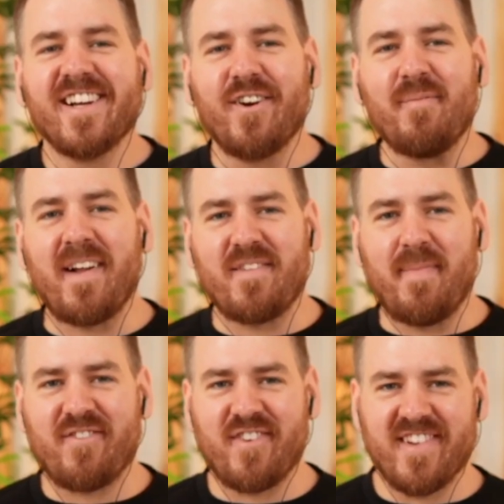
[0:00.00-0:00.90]
Going back to
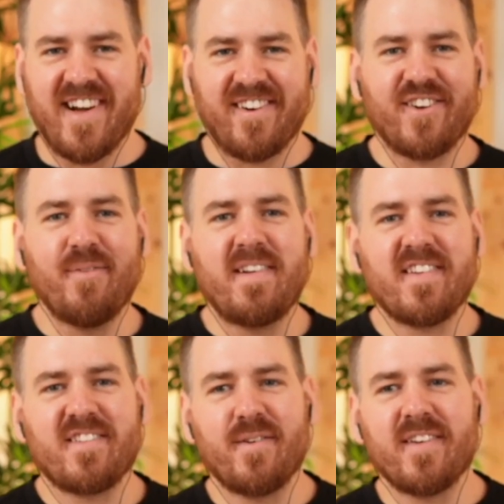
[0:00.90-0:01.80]
batteries now, can we
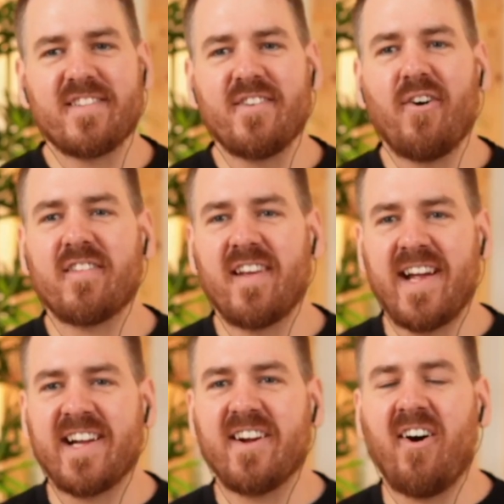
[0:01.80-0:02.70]
just do a stock
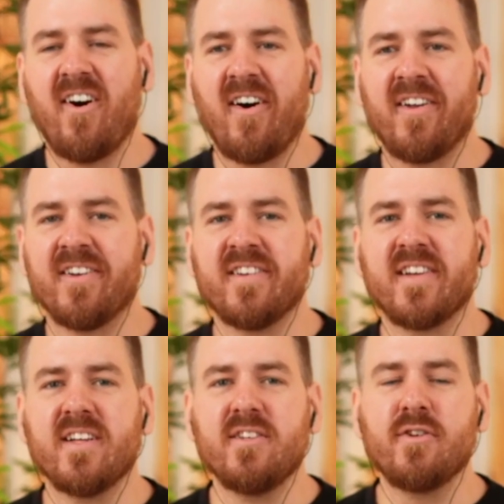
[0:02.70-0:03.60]
take on
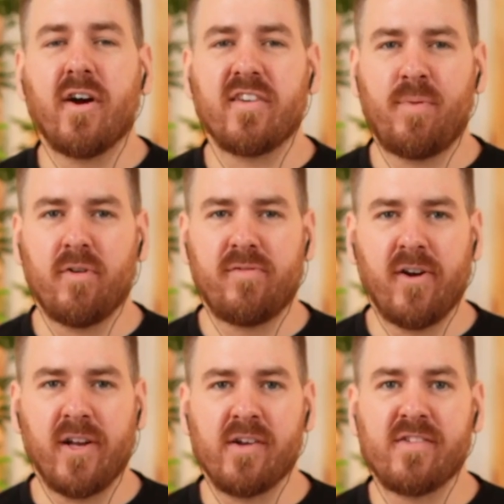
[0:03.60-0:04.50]
you guys' portfolio?